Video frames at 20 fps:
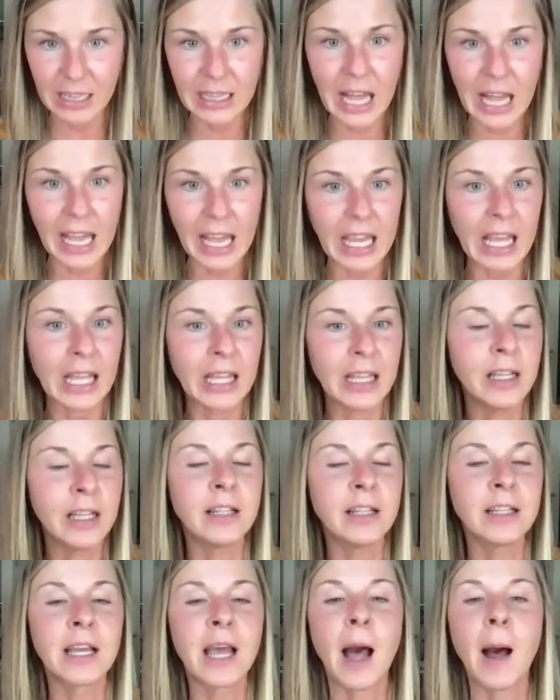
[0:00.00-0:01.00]
Like
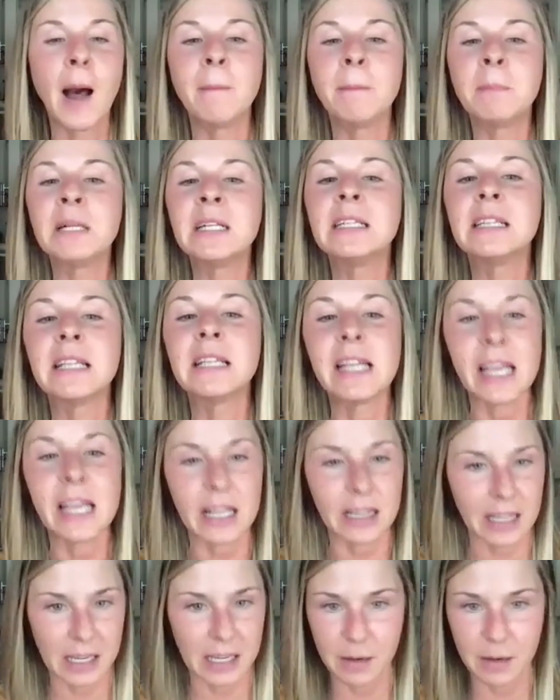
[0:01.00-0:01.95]
completely